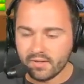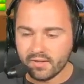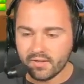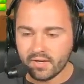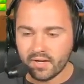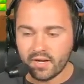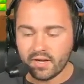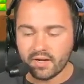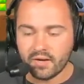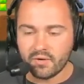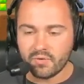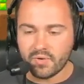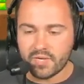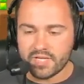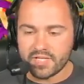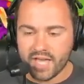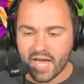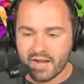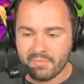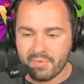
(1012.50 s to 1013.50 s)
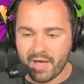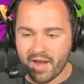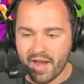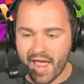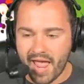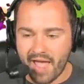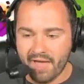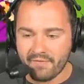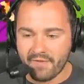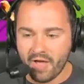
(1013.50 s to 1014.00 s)
Uh-oh. He's got about
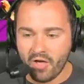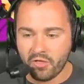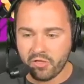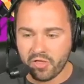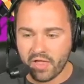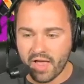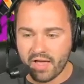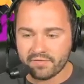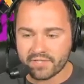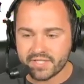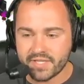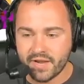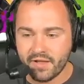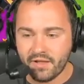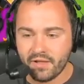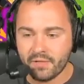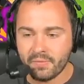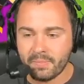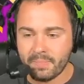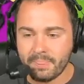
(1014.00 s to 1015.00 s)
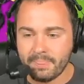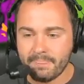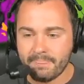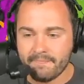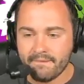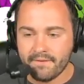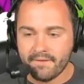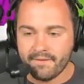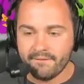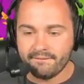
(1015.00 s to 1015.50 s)
half health left still.
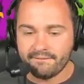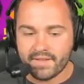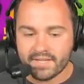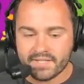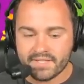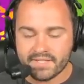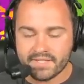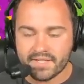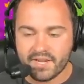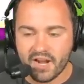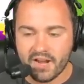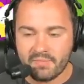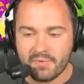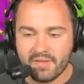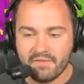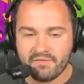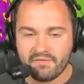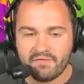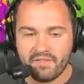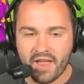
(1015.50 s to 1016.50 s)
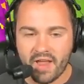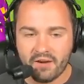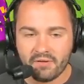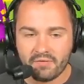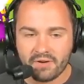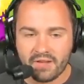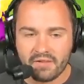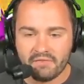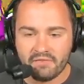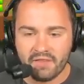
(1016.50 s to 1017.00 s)
This is going to be
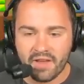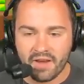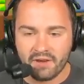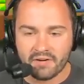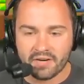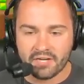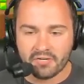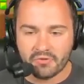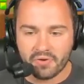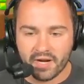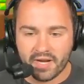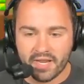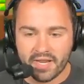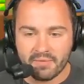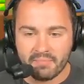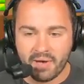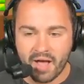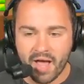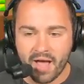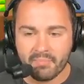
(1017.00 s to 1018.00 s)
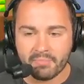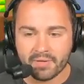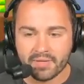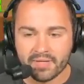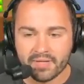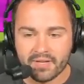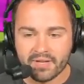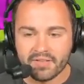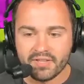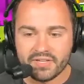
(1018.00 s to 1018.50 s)
very, very tricky to pop.
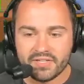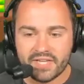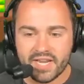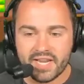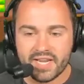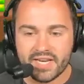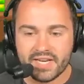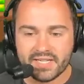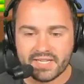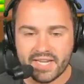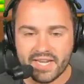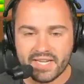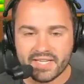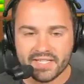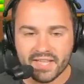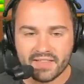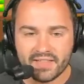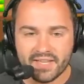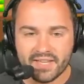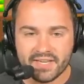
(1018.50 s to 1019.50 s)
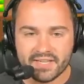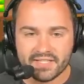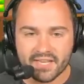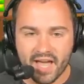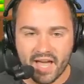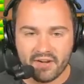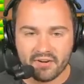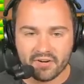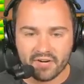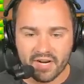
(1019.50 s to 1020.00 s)
The DDTs on the
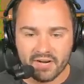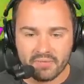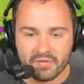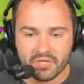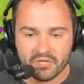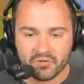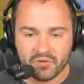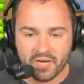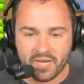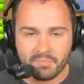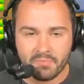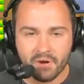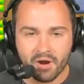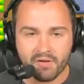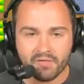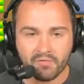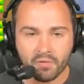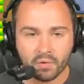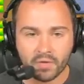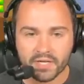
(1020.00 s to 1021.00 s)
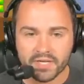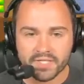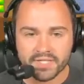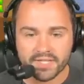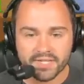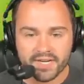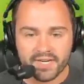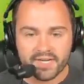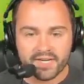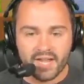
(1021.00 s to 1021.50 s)
inside are going to be the tricky part for
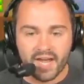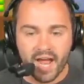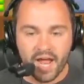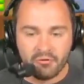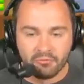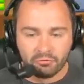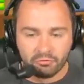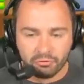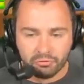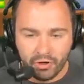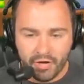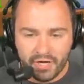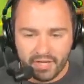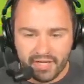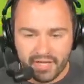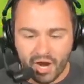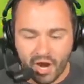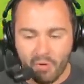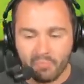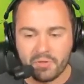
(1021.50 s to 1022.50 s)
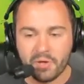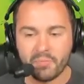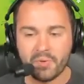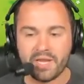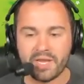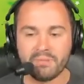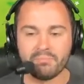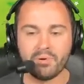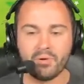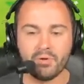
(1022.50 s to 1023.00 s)
us. I really hope that we
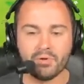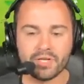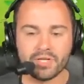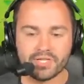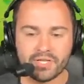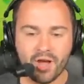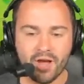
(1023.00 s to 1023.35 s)
can pull this